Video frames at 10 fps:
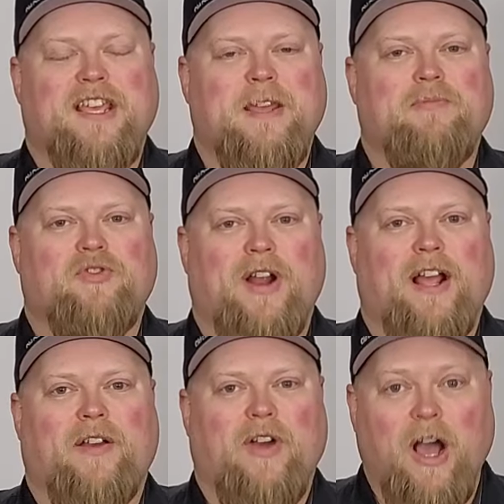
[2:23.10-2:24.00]
keep
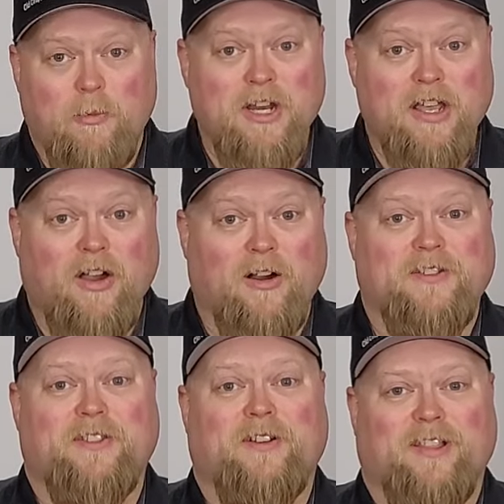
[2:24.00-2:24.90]
track of how many
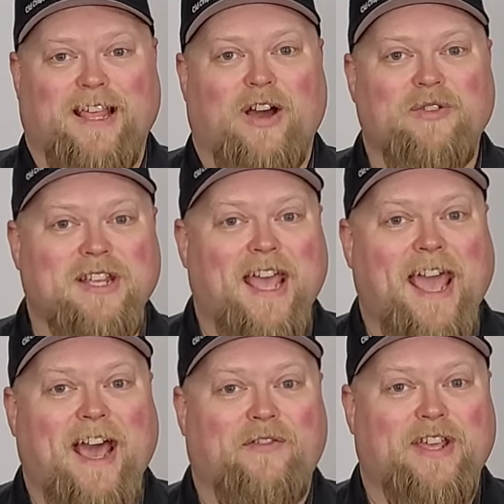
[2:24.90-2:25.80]
cards they're allowed to
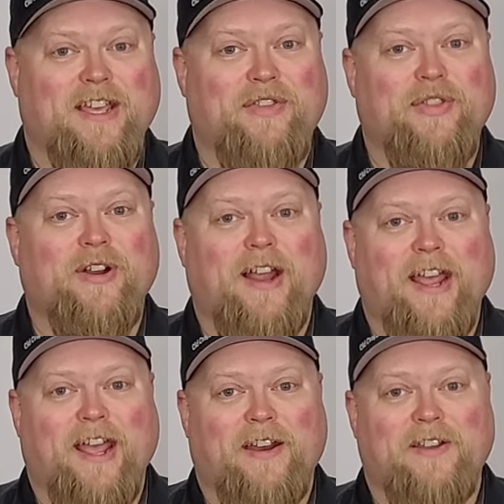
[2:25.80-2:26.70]
have in their
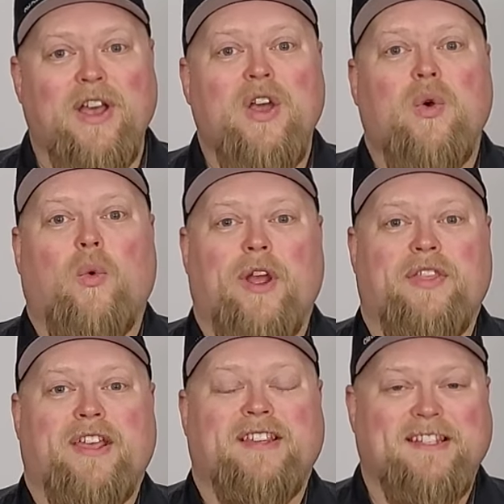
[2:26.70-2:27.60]
hand when
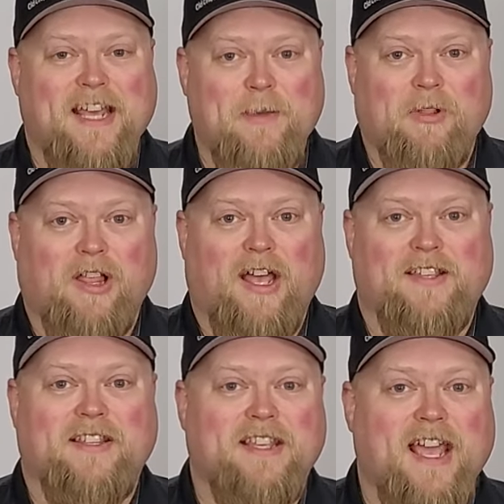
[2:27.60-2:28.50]
they
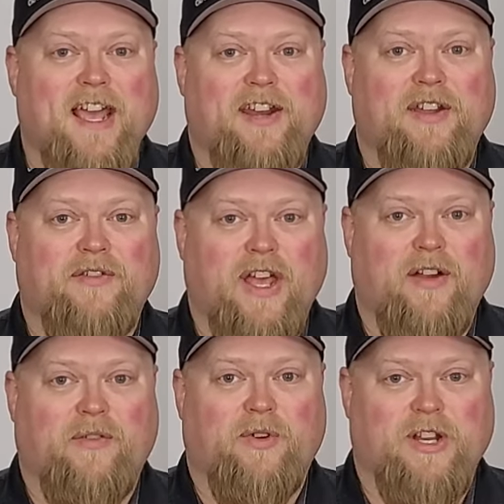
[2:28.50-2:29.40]
stabilize at the end of
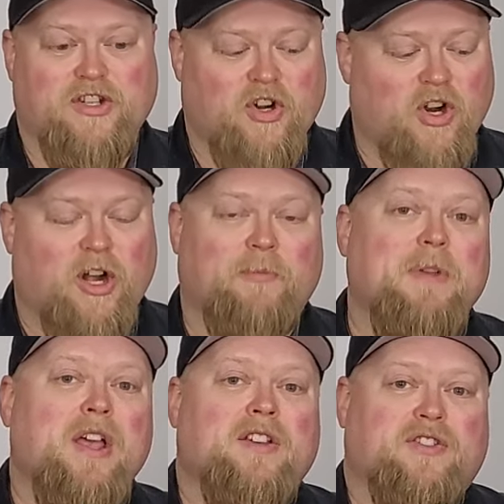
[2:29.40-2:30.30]
every turn.
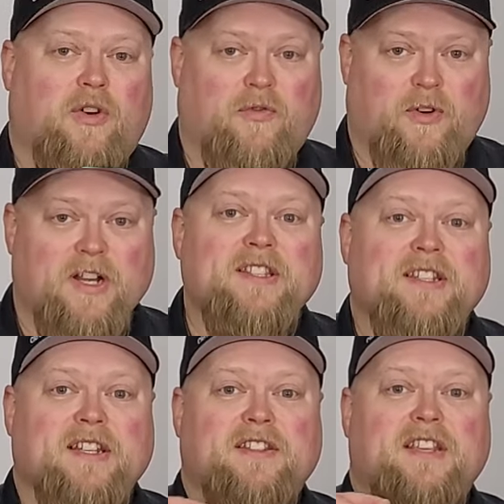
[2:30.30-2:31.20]
So for
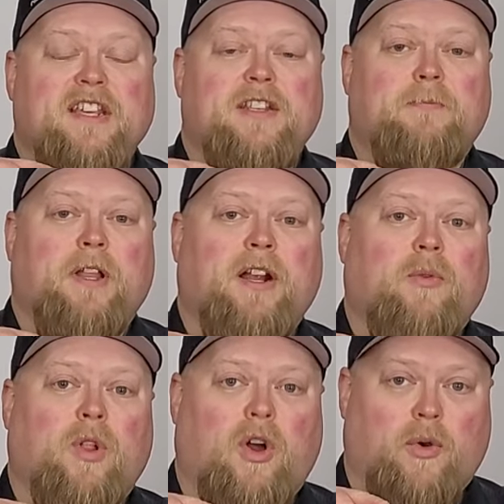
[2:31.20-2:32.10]
instance, each player
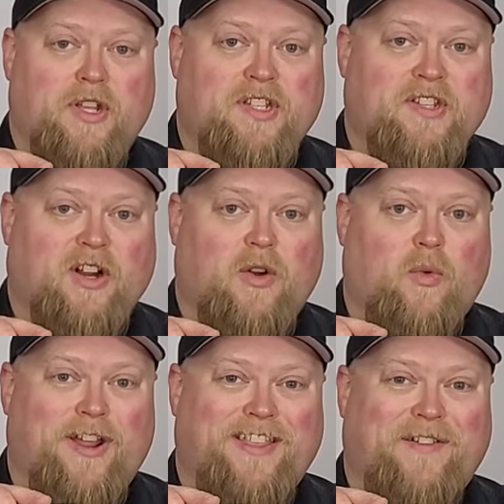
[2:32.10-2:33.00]
will always start
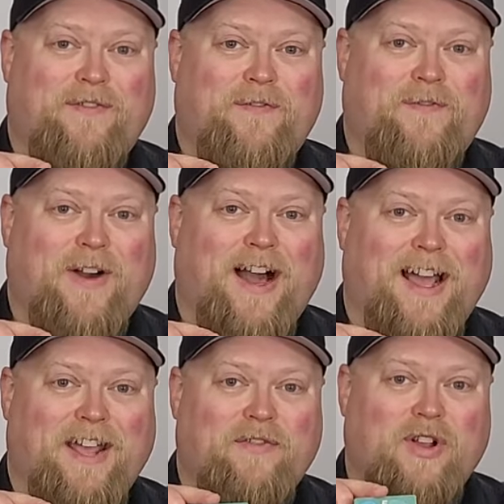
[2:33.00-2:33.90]
with
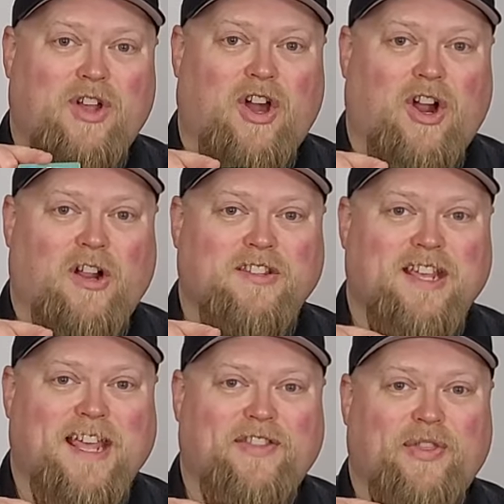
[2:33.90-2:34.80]
5 cards
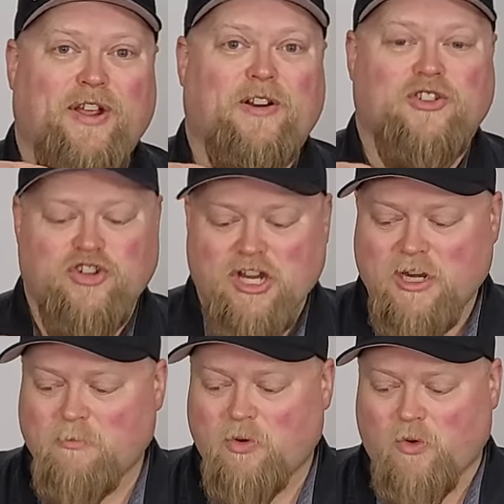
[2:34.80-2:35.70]
in their
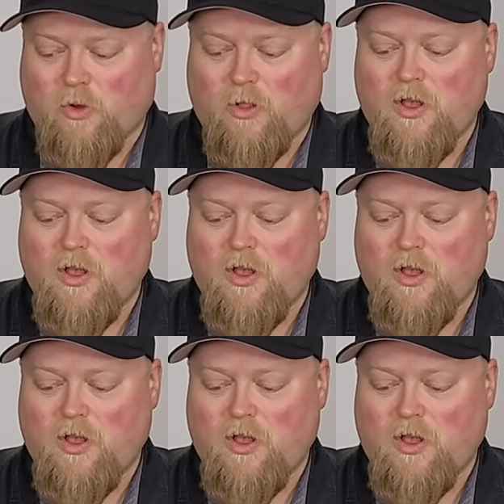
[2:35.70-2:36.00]
gene pool,